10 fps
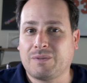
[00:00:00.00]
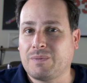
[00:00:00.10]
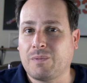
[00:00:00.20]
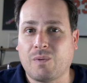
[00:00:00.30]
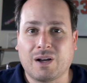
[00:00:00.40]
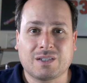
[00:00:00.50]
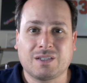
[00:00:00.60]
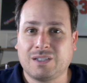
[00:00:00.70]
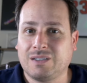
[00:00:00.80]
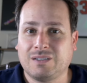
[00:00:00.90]
I mean, people watch
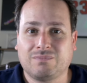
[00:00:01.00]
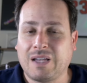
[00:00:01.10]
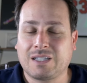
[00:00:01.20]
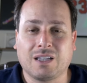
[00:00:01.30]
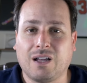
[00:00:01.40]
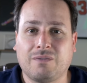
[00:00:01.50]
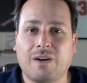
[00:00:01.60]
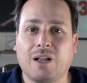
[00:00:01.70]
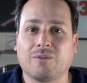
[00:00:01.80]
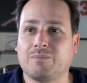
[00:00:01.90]
this. He has a lot of
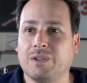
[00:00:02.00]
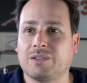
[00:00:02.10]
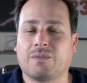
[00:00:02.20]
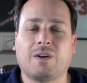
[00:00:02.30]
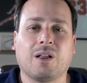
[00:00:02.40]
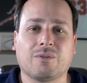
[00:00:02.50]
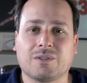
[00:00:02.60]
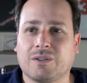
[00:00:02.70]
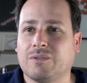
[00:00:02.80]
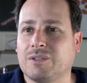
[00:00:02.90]
followers, millions of
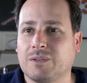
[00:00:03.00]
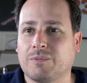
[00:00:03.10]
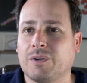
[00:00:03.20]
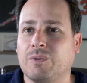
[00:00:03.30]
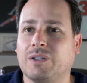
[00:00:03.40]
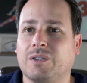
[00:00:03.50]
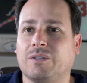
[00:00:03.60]
followers, so he's pretty well